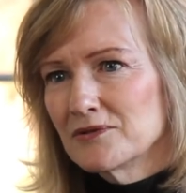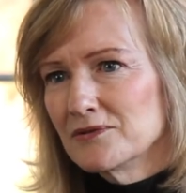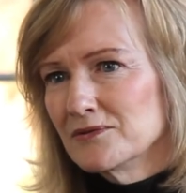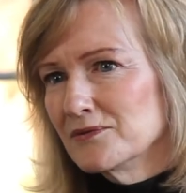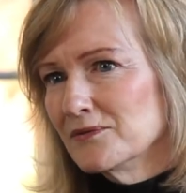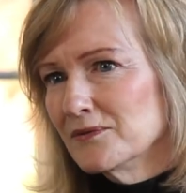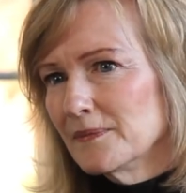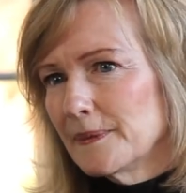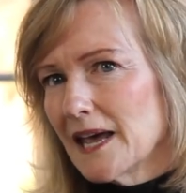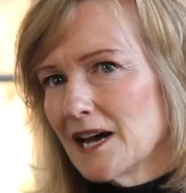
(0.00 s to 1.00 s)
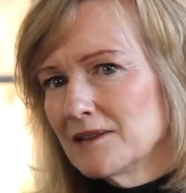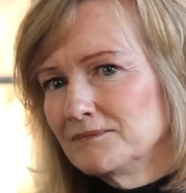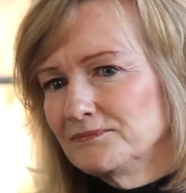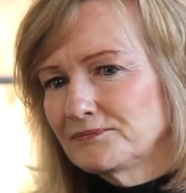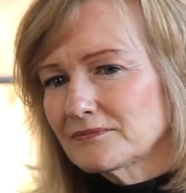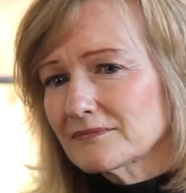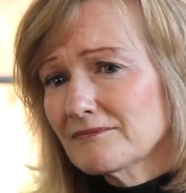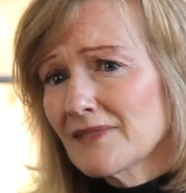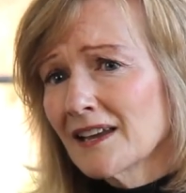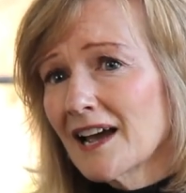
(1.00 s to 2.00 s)
who
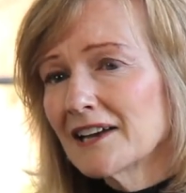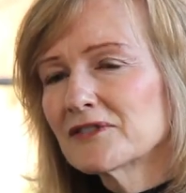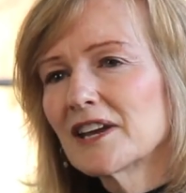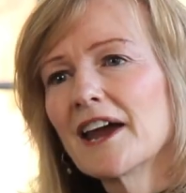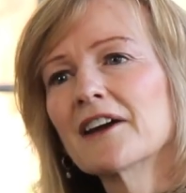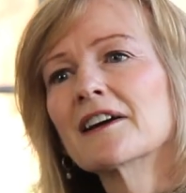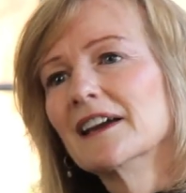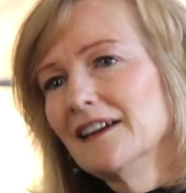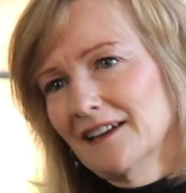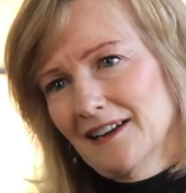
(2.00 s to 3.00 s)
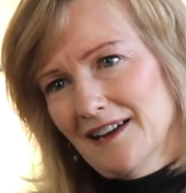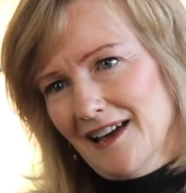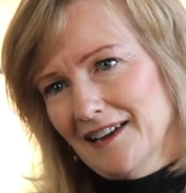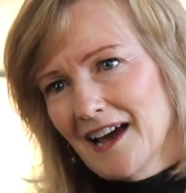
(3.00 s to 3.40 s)
kind of carry an